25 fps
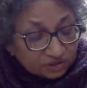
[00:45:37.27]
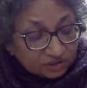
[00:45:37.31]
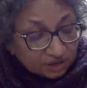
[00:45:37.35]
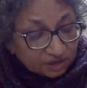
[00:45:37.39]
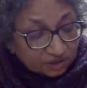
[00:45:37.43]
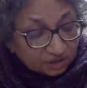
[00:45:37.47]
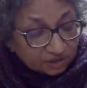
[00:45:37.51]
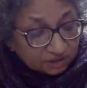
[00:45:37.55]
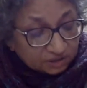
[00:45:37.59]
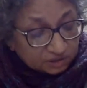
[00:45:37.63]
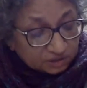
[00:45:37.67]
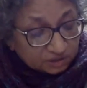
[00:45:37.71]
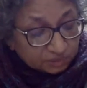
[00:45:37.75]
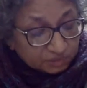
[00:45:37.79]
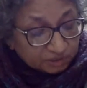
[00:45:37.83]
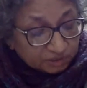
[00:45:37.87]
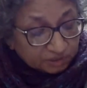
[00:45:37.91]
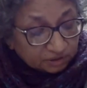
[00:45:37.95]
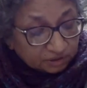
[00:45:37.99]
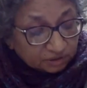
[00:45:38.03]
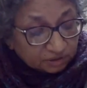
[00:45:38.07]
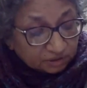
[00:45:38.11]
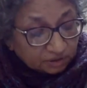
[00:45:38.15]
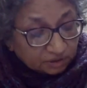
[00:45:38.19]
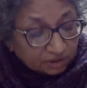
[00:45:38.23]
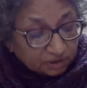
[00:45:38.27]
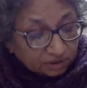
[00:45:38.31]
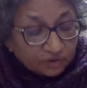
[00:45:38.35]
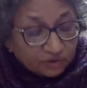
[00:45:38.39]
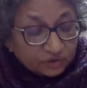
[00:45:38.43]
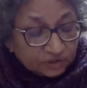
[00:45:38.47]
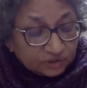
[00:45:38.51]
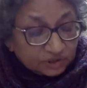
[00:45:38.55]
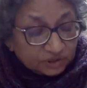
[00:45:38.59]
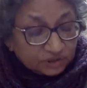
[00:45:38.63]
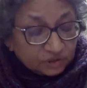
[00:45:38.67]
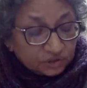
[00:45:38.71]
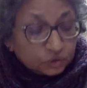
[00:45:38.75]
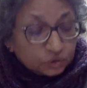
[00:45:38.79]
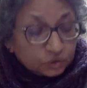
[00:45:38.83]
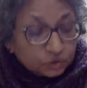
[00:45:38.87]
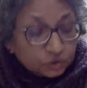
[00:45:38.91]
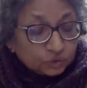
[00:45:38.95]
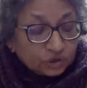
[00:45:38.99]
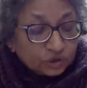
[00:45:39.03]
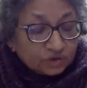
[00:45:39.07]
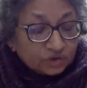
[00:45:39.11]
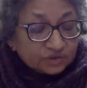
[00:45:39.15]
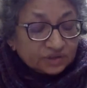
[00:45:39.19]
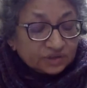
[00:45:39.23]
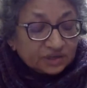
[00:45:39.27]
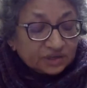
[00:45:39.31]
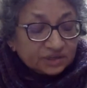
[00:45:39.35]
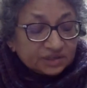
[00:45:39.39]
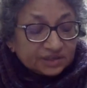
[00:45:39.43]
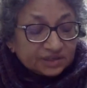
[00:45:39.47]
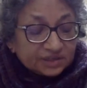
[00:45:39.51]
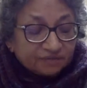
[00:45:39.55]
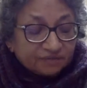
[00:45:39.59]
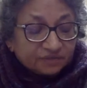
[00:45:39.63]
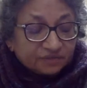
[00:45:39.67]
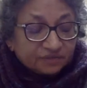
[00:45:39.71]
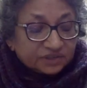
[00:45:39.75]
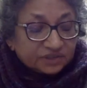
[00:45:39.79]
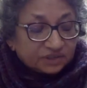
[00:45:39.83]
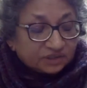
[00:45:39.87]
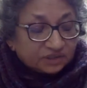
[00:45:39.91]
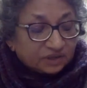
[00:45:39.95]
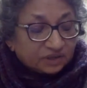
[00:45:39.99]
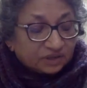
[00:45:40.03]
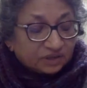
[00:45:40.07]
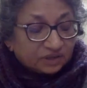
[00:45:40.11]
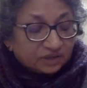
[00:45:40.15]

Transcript: and it's been around since 2017.